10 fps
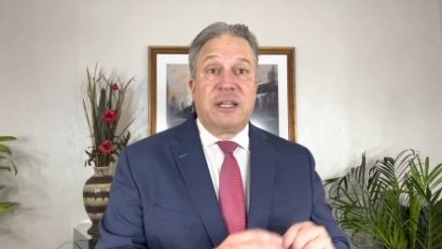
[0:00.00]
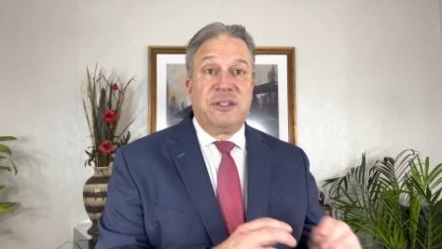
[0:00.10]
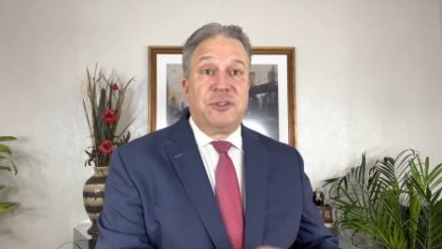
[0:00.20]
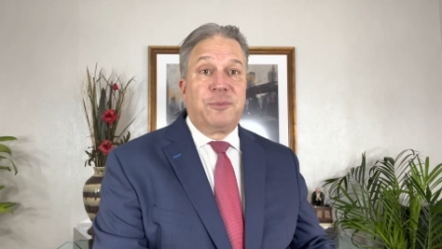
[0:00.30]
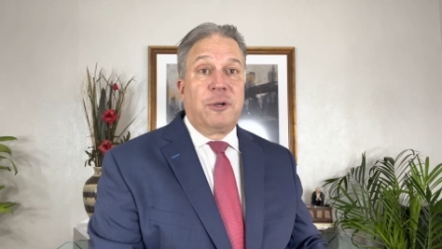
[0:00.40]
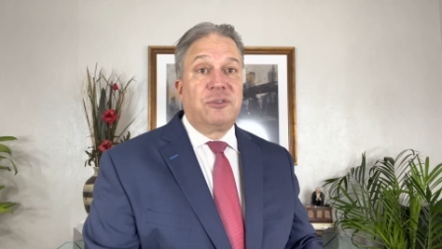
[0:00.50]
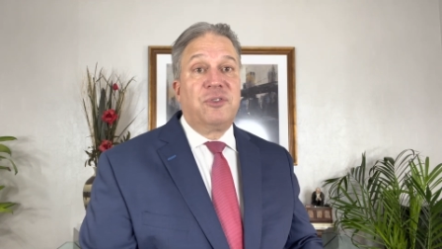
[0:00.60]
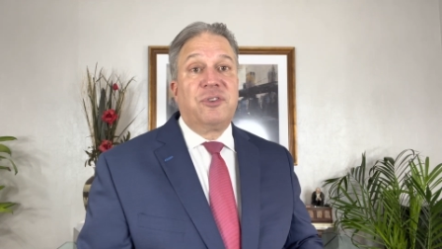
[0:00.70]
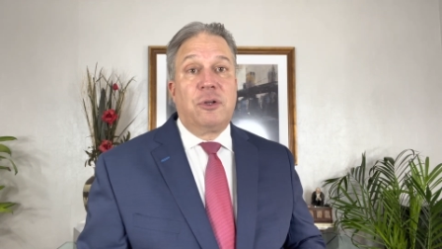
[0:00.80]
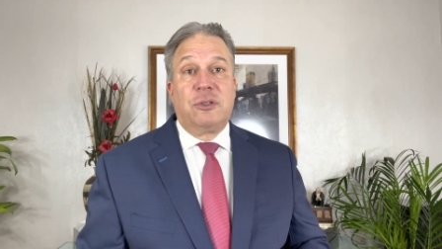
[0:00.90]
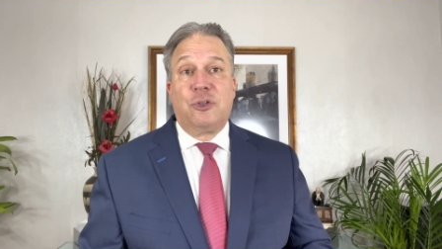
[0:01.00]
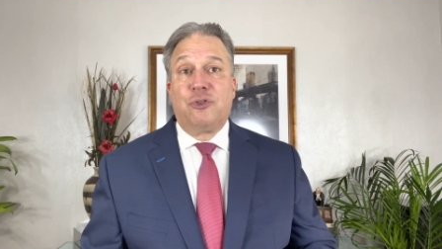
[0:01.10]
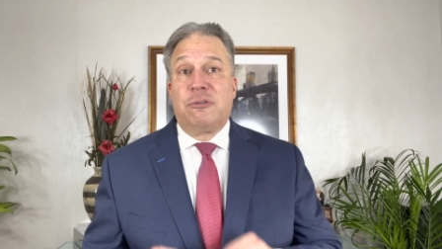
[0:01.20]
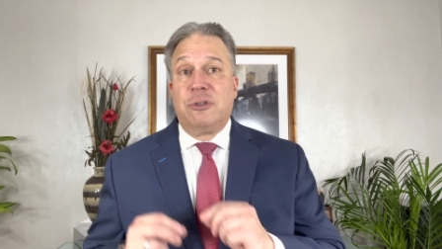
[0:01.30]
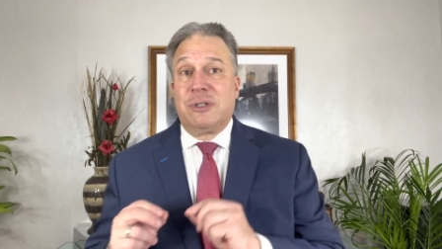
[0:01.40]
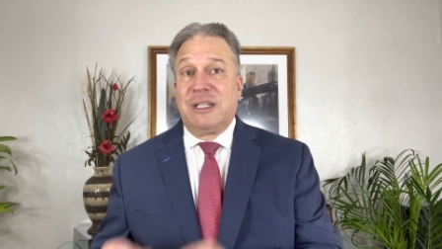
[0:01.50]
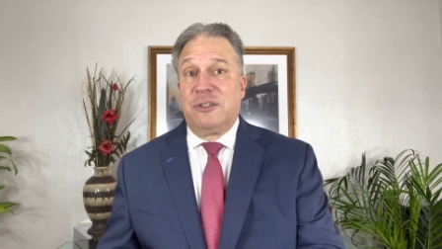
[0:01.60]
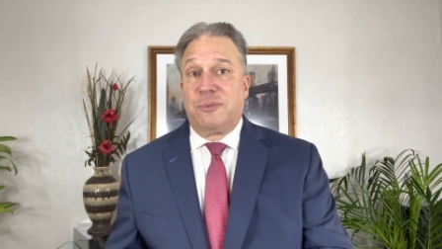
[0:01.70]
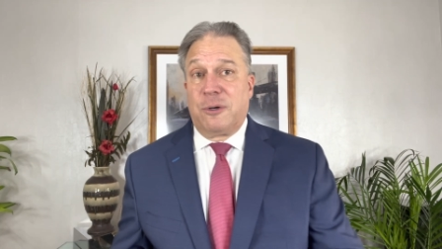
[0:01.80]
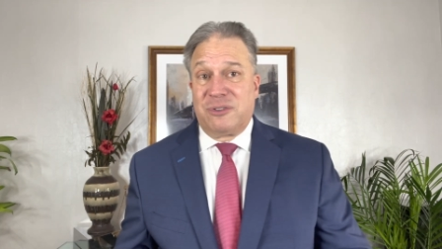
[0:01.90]
Can this person sit on the jury, or can
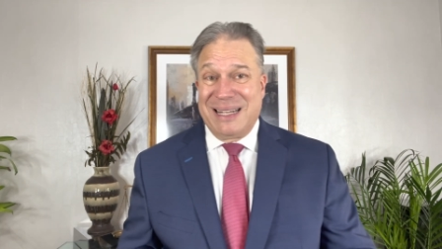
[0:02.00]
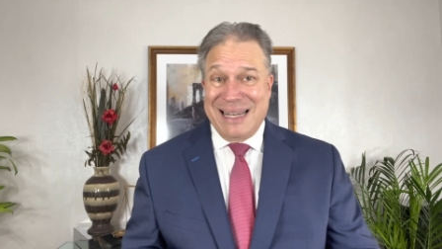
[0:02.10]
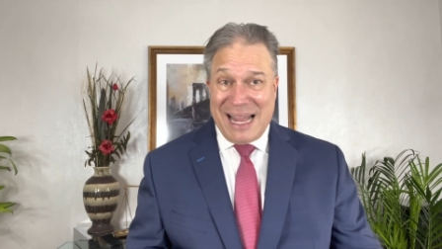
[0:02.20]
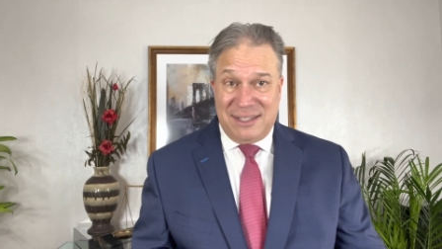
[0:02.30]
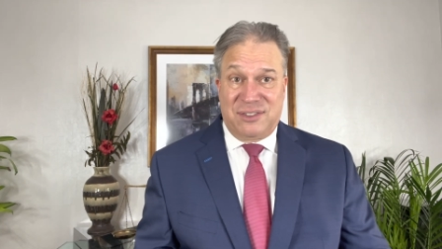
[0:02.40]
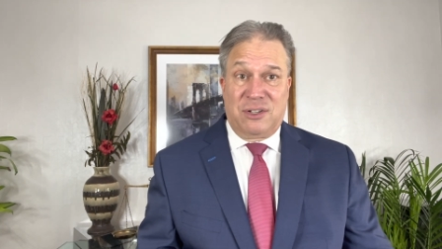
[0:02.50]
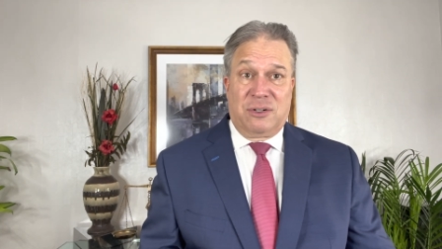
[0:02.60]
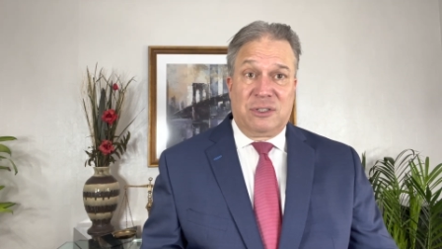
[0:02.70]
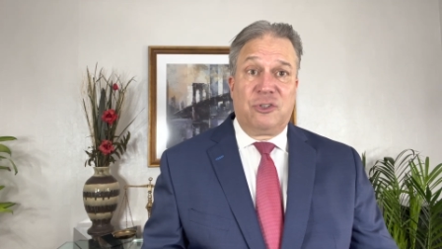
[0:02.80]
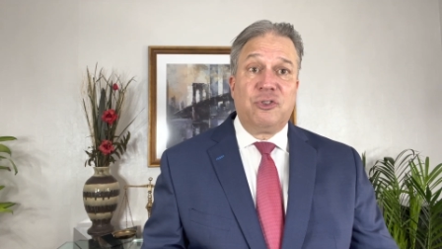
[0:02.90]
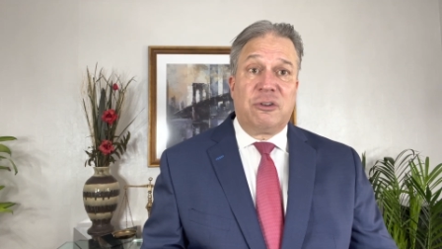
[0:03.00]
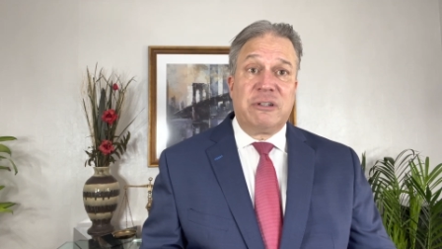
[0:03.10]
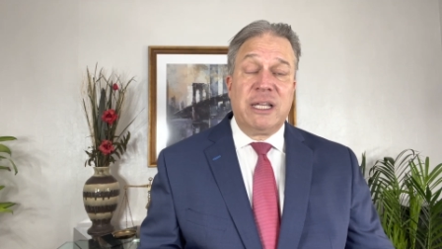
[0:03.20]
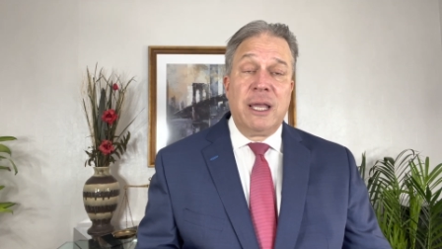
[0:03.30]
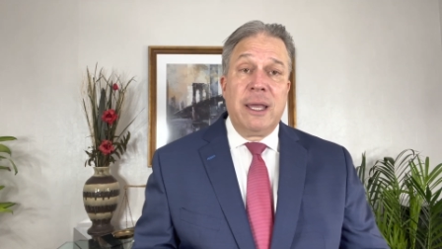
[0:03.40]
this person not sit on the jury?